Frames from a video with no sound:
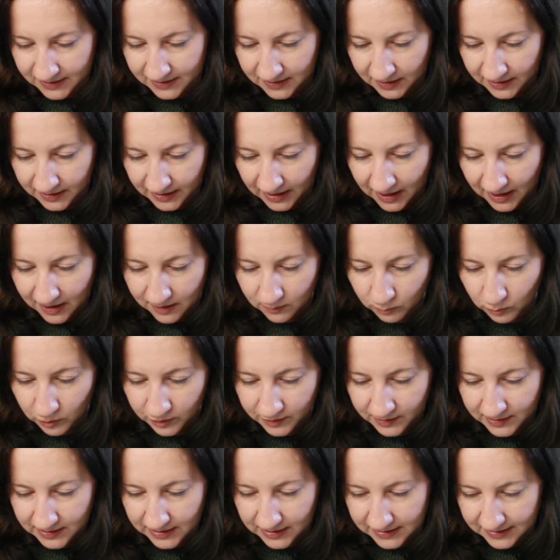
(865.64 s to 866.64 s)
I can
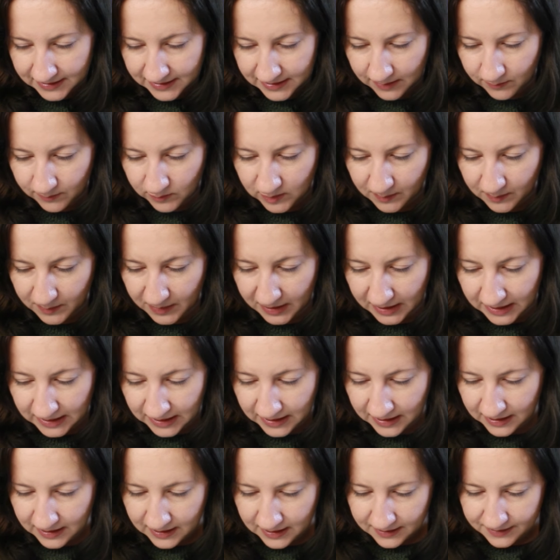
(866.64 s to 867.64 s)
ones that seem to be
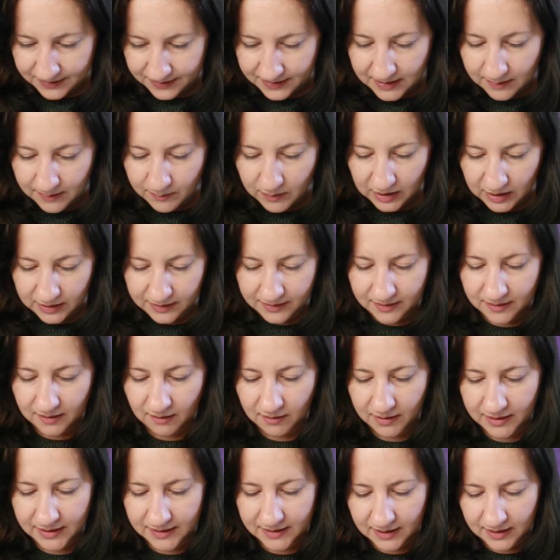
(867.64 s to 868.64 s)
similar
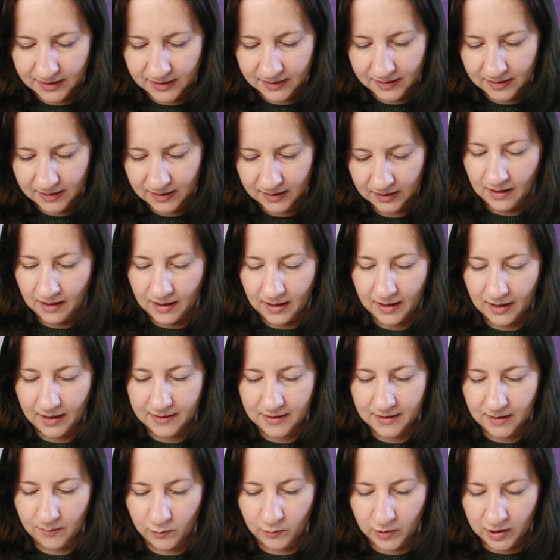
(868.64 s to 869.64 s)
sizes,
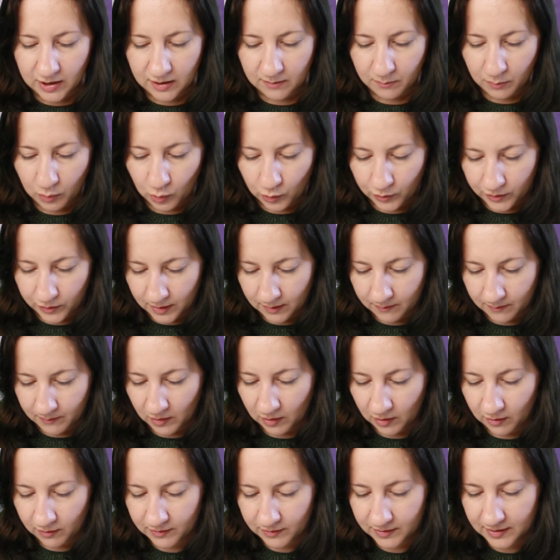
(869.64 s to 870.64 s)
and then we're going to put them
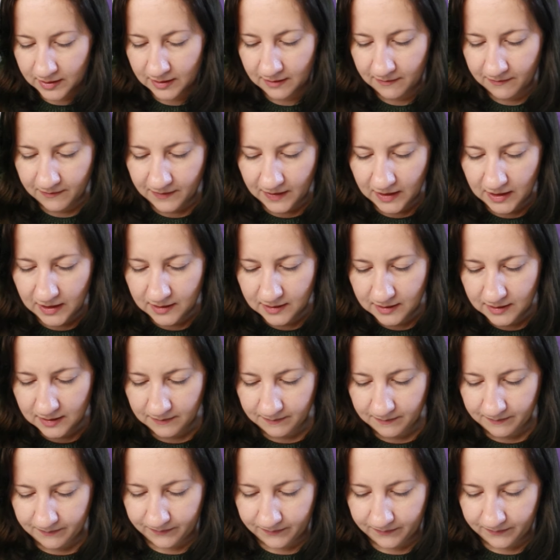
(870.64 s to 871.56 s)
onto the feet.